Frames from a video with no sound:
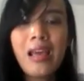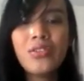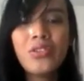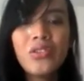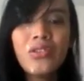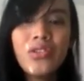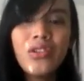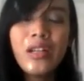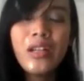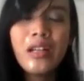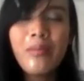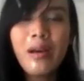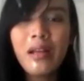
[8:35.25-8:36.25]

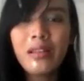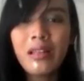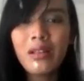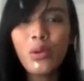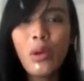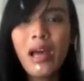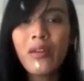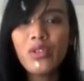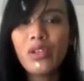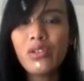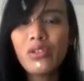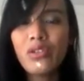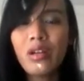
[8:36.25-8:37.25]
certain amount that you have to
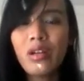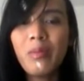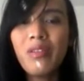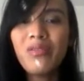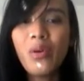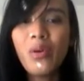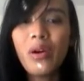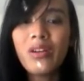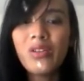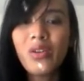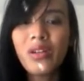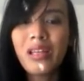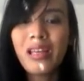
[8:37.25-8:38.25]
consider before
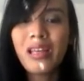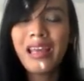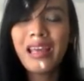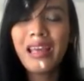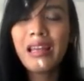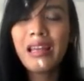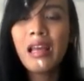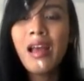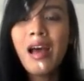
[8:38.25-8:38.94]
enrolling in